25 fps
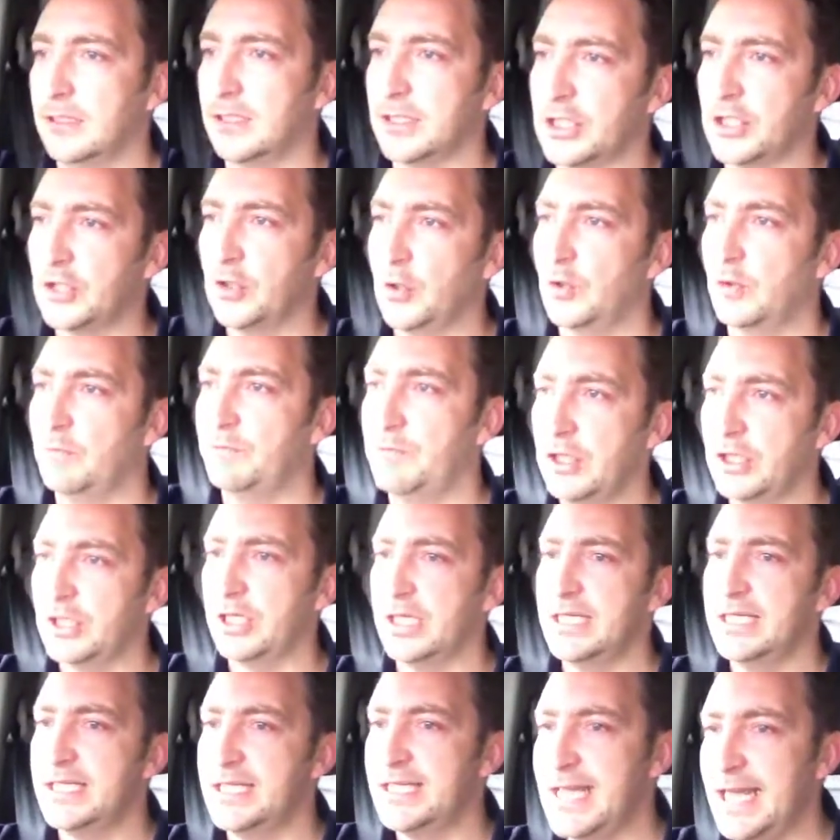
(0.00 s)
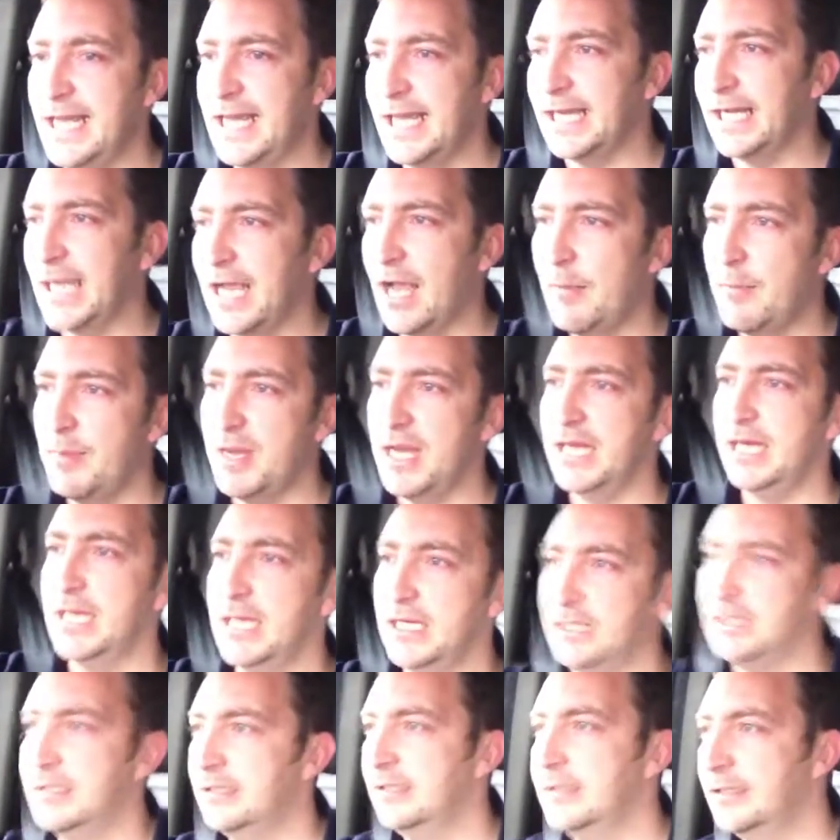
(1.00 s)
sort of, you can see it coming,
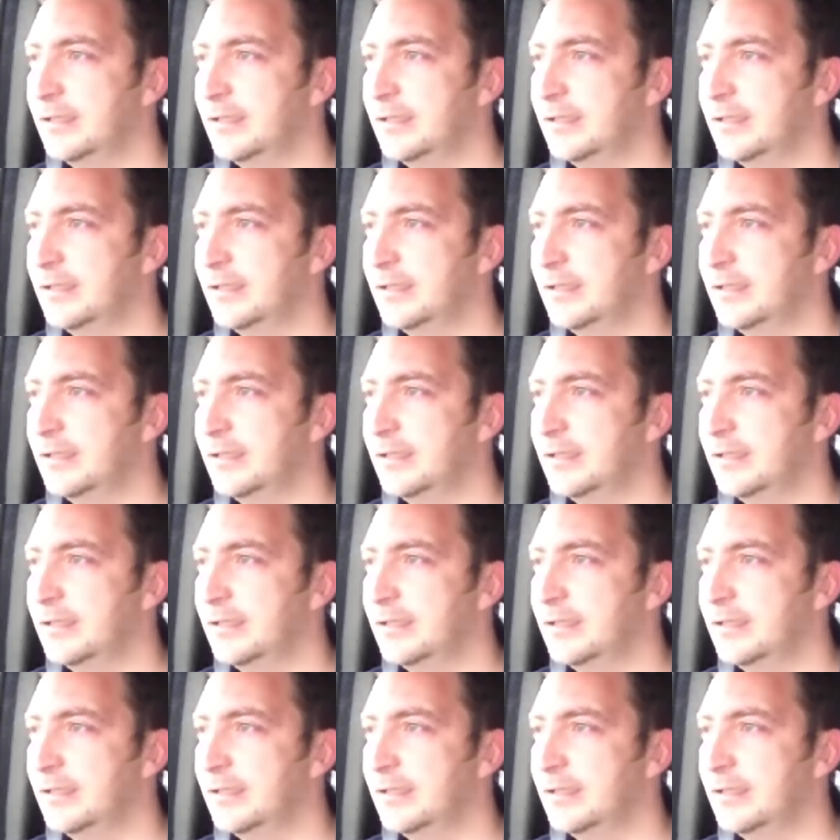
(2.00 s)
and